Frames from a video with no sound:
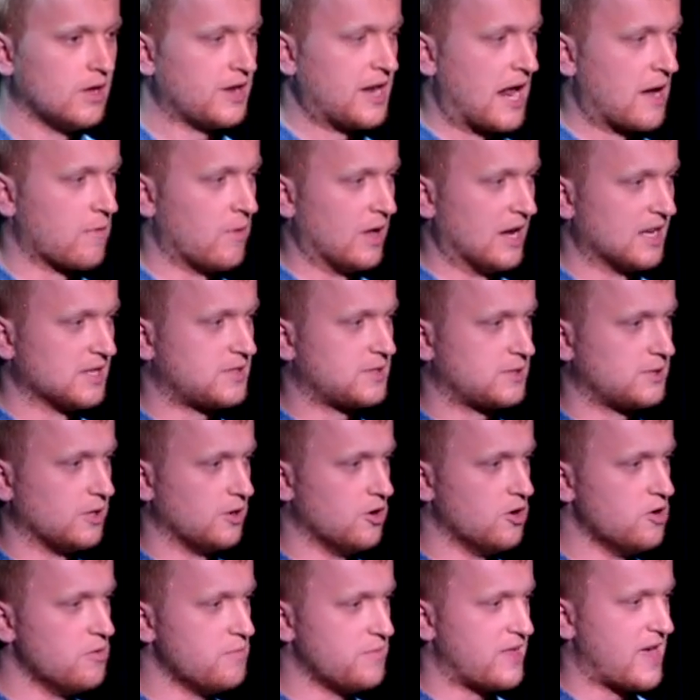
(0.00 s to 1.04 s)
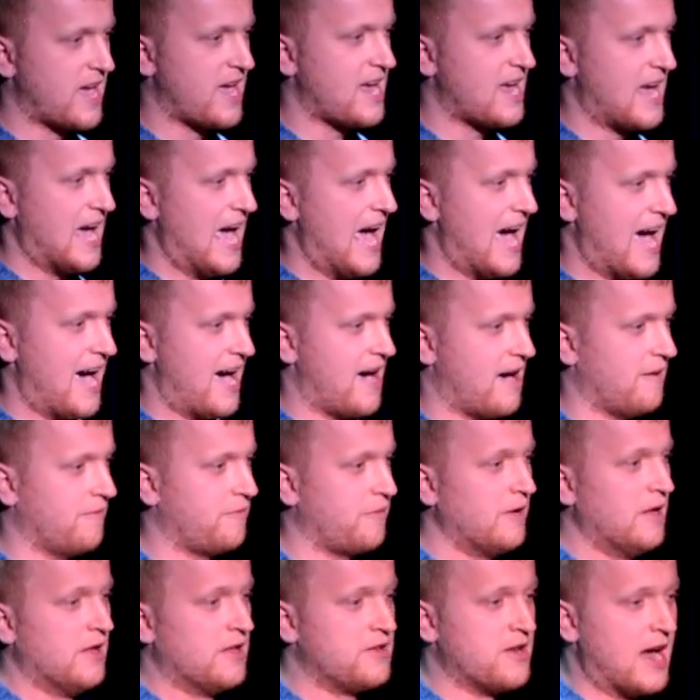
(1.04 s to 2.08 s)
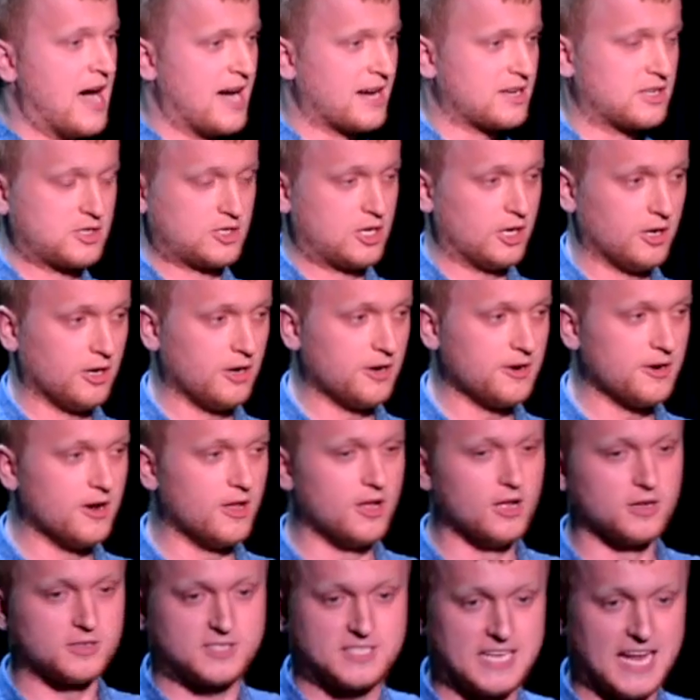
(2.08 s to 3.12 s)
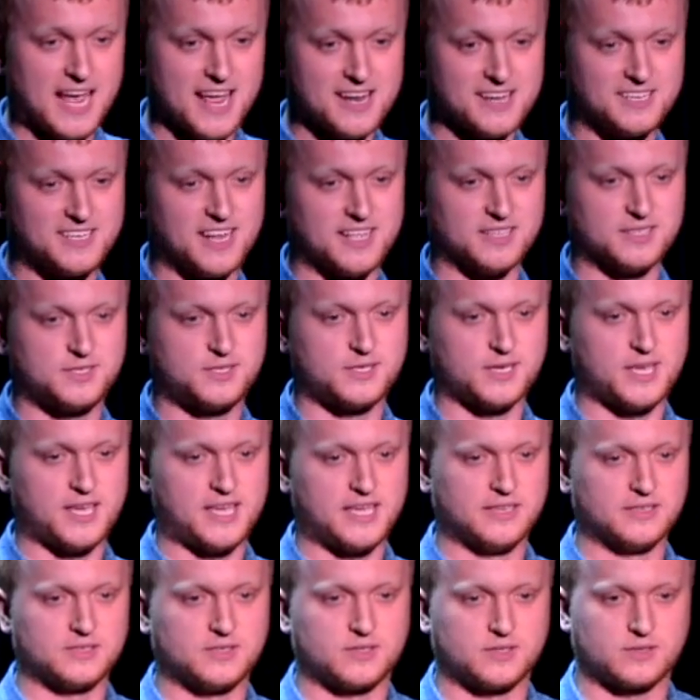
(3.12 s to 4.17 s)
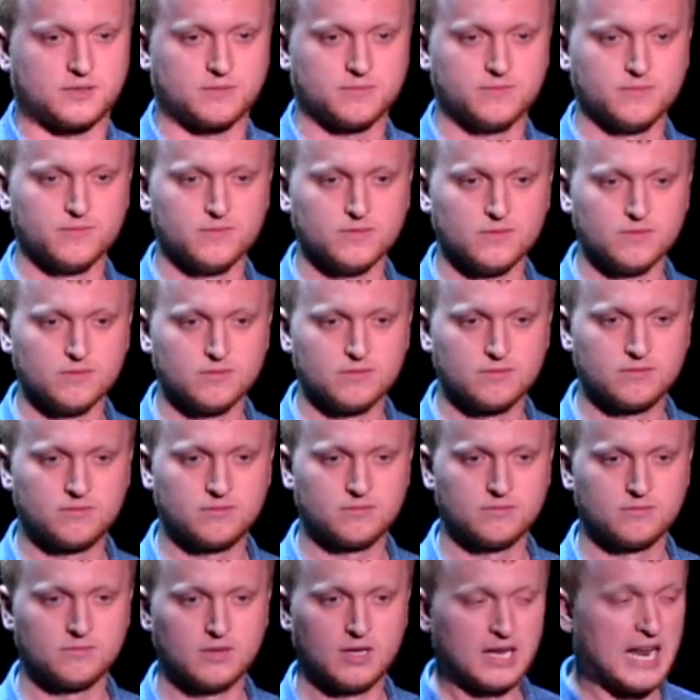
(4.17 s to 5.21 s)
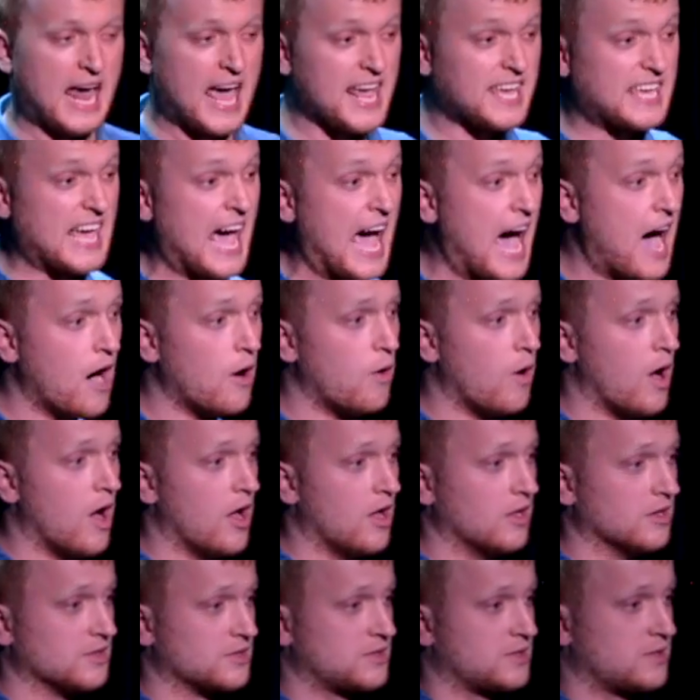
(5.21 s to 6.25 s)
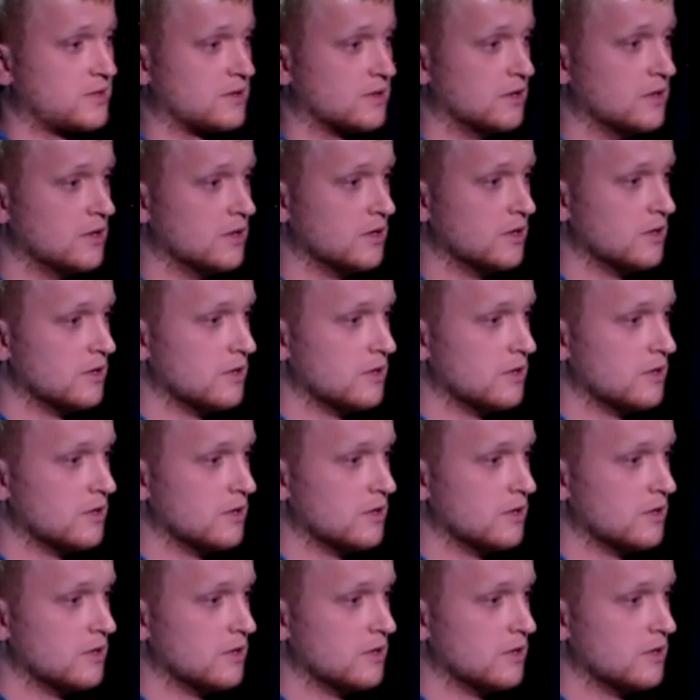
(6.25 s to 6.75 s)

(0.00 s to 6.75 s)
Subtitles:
And I will assume they have nocturnal tendencies, like owls.